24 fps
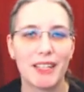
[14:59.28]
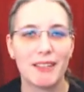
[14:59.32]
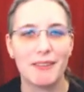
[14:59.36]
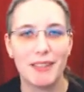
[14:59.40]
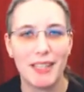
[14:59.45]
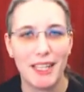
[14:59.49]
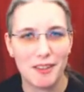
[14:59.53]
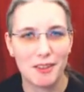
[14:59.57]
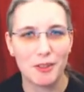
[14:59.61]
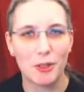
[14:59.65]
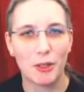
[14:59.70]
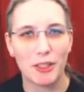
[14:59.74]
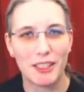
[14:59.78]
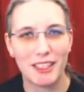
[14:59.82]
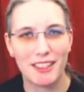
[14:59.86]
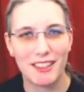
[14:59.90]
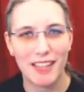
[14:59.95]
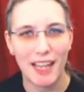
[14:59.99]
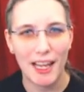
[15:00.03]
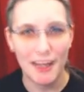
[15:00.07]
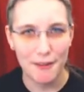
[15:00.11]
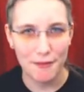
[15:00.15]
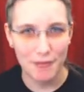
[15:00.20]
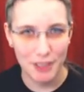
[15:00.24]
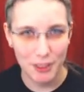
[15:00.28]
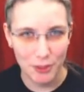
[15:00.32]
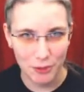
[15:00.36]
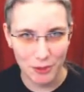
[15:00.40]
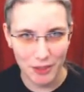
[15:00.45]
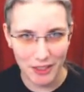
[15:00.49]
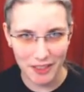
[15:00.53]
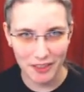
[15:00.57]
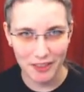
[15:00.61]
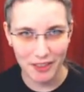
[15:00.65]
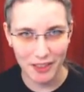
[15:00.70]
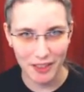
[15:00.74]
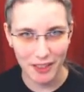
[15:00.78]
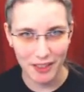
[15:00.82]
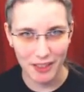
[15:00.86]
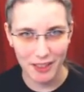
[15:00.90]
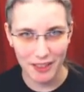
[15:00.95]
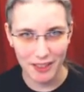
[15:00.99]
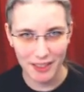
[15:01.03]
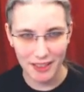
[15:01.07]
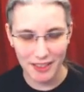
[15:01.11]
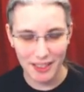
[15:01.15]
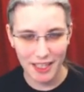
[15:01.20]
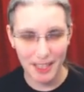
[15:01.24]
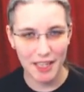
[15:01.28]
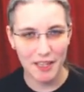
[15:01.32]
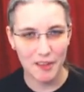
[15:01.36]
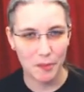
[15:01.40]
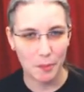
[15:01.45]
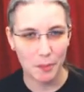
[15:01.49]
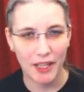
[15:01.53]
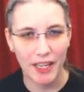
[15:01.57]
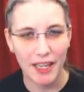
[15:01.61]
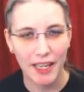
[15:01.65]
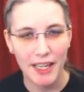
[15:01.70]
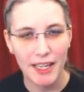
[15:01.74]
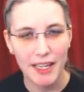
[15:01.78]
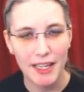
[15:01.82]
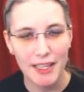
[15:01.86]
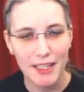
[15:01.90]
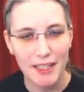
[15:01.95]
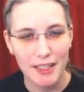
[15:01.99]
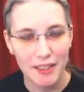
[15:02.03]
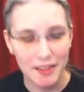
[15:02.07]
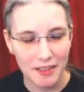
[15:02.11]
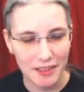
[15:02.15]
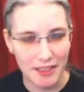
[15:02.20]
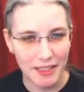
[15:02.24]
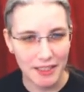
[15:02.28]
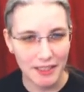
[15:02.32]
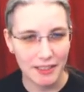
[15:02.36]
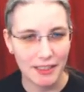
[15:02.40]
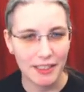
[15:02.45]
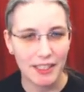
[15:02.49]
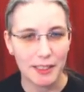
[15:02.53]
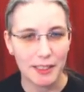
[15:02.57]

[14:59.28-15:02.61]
let's not dive into these uh, details, but still,